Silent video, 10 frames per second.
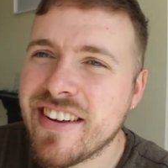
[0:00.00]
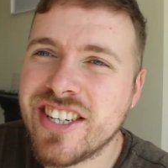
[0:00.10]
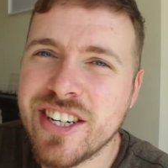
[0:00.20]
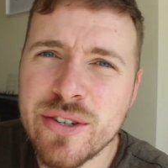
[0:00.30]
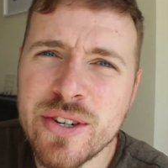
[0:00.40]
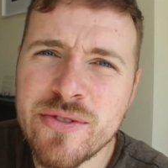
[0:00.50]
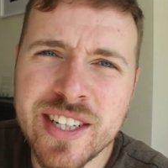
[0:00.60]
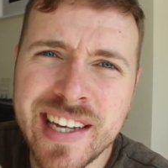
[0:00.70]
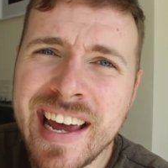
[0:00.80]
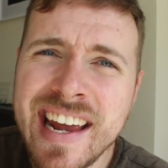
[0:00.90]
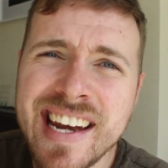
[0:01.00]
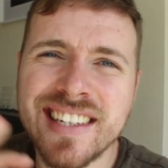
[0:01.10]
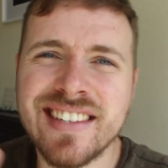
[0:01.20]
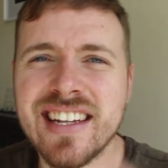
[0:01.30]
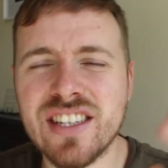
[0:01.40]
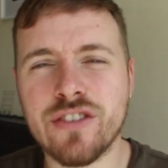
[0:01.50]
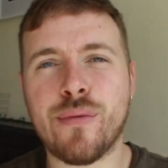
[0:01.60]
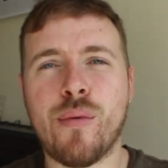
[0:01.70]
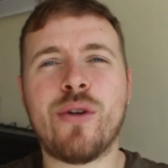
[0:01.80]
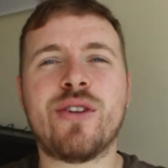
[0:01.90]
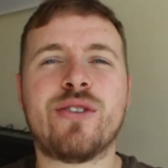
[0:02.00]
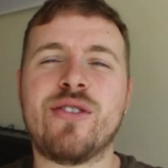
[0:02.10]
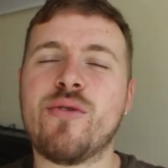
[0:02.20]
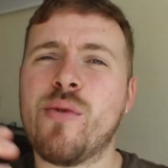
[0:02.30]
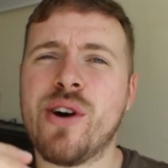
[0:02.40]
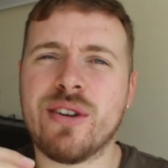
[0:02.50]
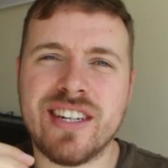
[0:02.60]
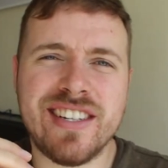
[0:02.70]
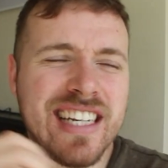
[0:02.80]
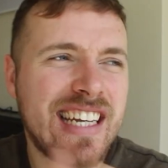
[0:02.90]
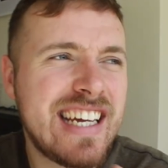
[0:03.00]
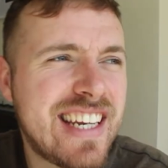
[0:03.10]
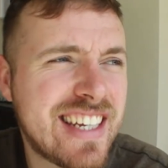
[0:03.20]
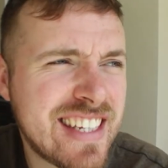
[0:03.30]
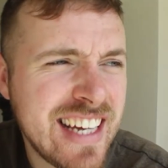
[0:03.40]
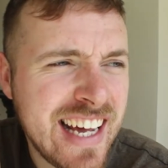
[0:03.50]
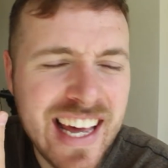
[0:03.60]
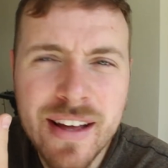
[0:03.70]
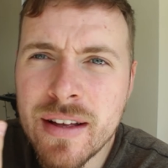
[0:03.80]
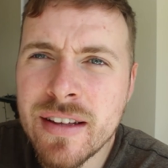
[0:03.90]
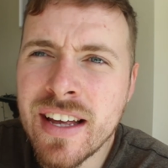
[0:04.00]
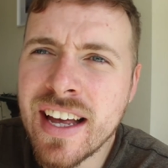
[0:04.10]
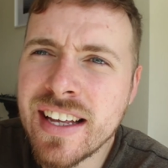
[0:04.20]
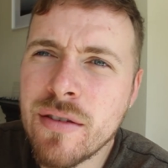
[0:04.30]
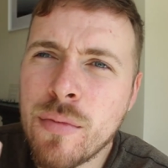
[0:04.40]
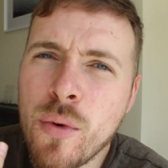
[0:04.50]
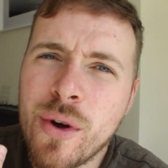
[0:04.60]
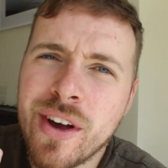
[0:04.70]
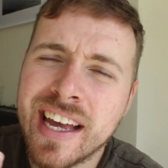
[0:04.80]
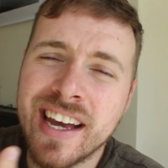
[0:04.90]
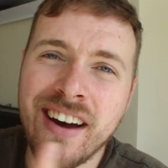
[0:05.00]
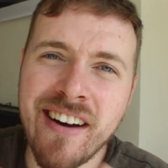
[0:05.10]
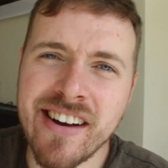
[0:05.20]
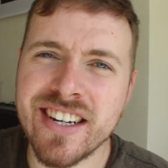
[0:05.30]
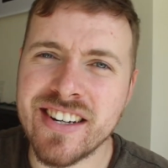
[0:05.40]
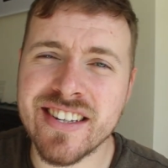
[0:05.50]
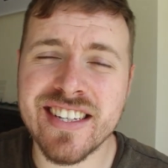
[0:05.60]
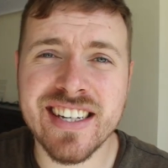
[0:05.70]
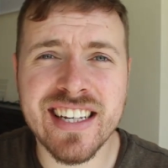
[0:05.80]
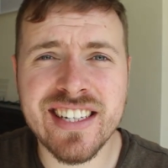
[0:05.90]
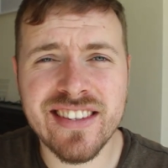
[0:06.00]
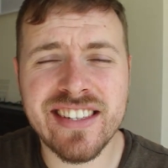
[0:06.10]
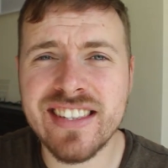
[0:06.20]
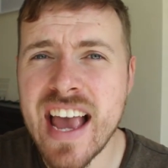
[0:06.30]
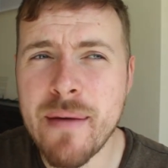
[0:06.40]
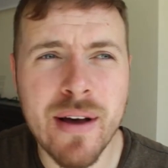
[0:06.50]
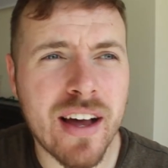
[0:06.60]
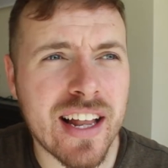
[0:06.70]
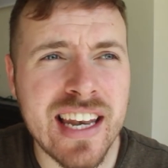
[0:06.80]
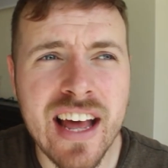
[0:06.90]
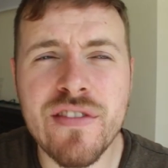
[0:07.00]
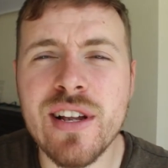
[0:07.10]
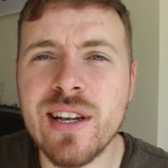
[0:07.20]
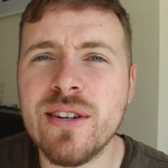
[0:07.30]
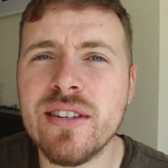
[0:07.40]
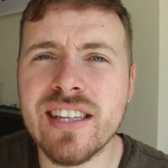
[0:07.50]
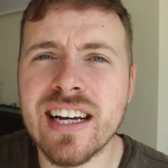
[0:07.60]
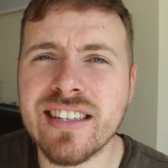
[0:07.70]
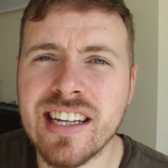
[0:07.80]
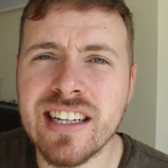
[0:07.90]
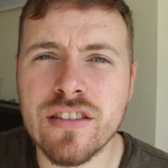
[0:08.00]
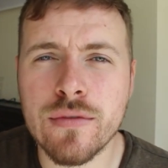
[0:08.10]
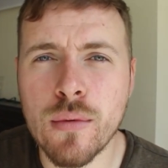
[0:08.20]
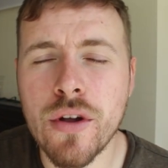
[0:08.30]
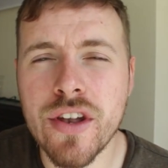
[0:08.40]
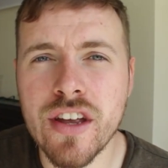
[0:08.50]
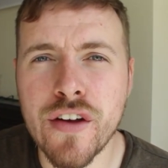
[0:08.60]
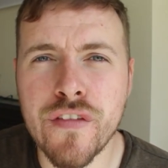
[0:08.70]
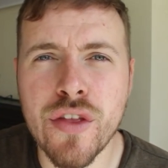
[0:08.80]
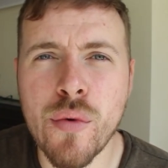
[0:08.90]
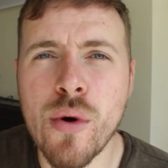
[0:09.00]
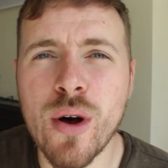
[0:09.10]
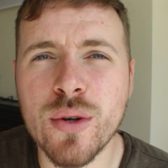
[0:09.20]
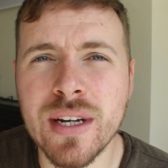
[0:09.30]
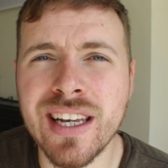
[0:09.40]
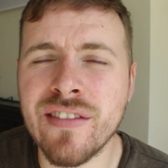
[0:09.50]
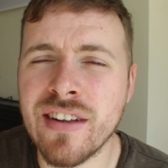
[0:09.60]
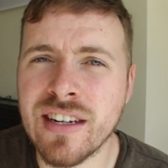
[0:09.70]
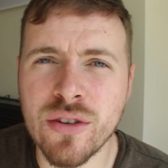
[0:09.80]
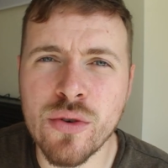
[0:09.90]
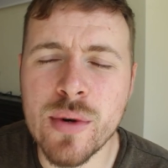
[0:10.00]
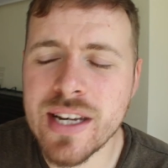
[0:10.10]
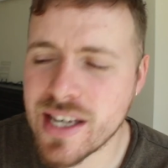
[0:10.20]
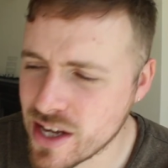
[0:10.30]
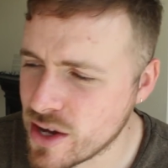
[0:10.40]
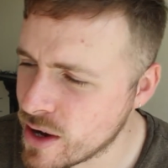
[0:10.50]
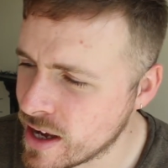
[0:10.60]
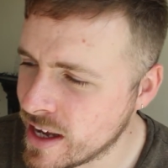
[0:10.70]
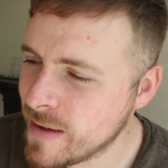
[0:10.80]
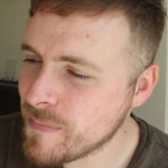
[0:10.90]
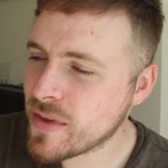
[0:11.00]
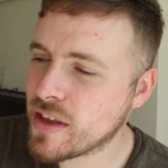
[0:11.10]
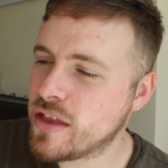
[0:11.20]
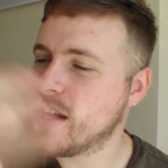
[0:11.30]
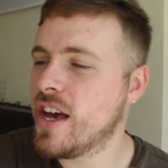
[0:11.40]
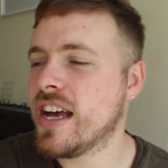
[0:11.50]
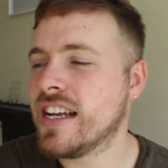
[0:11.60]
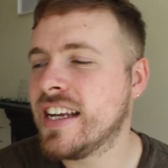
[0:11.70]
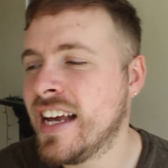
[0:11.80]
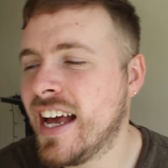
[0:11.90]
Children retain a sense of wonder in the world, and as leaders, Walker encouraged us to do the same, never lose that sense of wonder for the world we live in and all we do. Third,